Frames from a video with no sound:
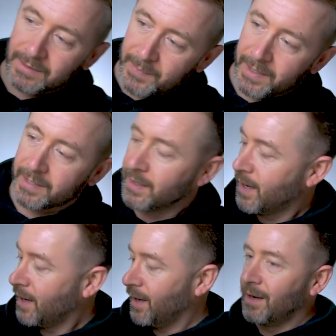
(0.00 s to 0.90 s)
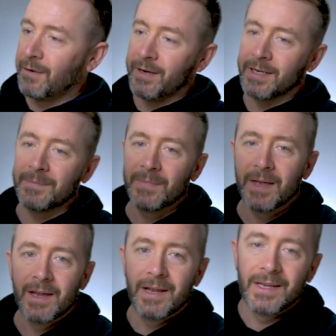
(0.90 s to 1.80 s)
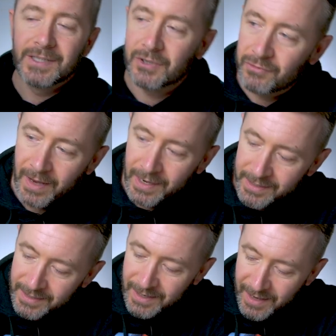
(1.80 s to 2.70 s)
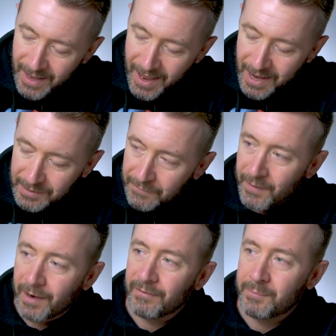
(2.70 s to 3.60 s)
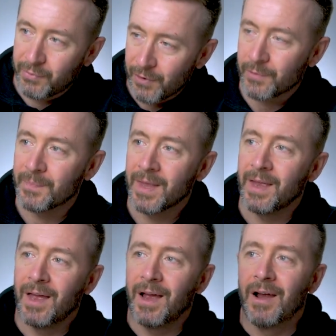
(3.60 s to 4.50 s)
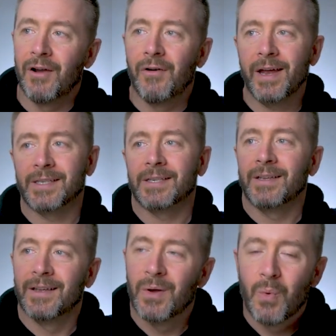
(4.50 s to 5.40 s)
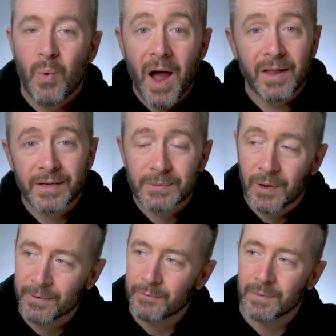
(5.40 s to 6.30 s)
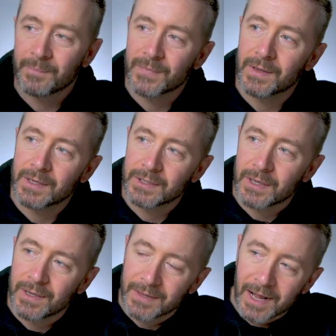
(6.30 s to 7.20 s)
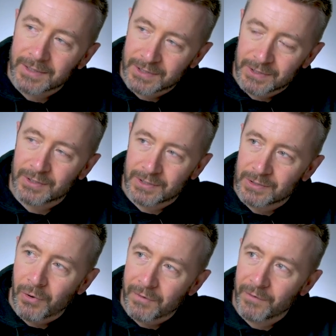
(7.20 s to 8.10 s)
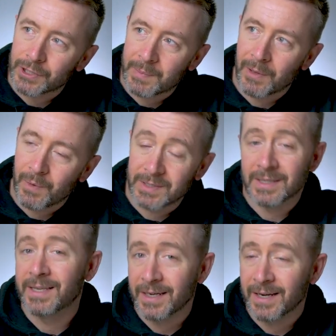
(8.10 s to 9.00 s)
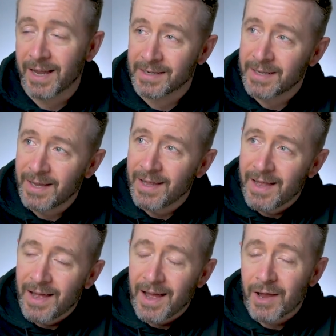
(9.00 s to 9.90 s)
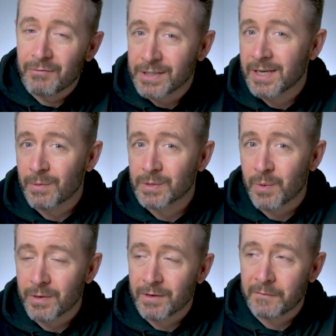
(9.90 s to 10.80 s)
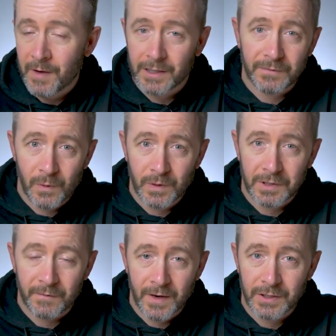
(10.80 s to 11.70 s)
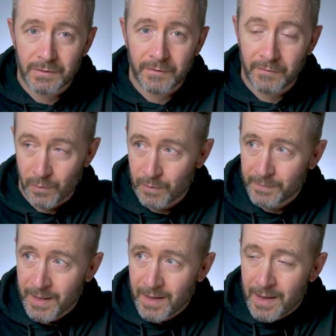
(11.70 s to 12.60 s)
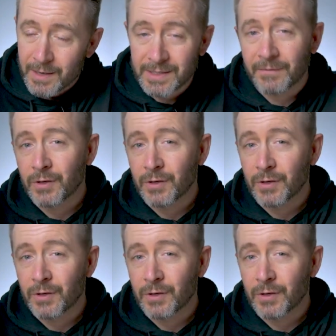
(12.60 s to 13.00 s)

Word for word: Bad. Read, the Creality Ender five Pro. Right, why this one? I'll talk first about the ones I didn't get. Originally, I was wanting the Flashforge Adventurer four, because I've